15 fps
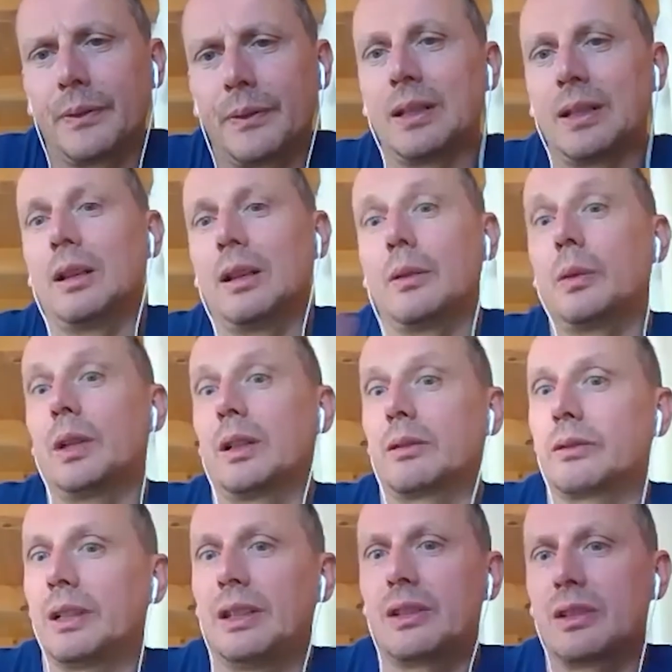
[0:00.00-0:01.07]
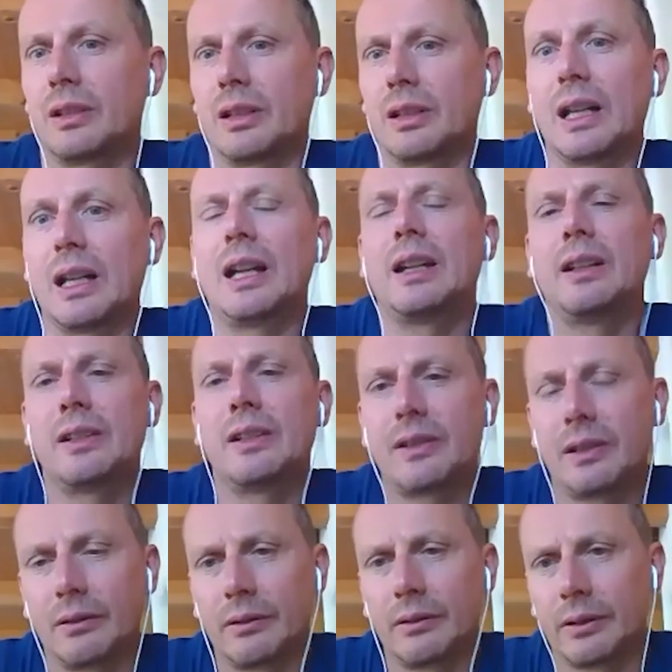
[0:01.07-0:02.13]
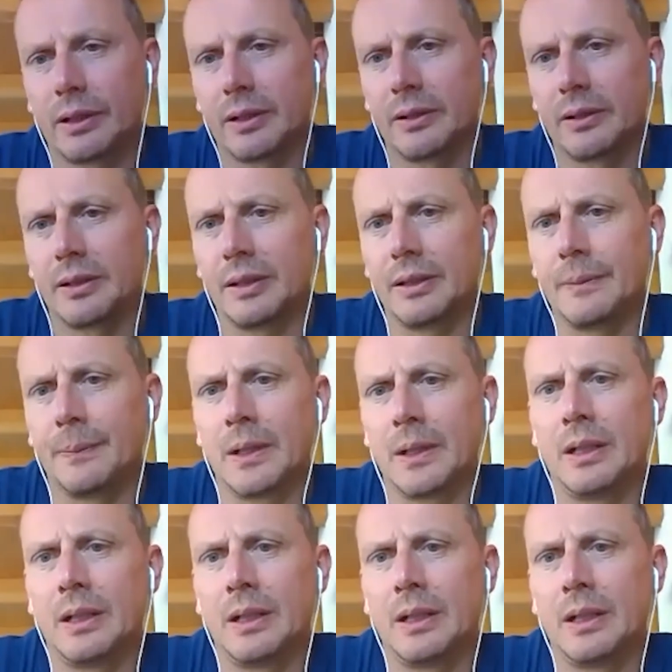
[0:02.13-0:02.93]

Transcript: till we are reaching any singularity.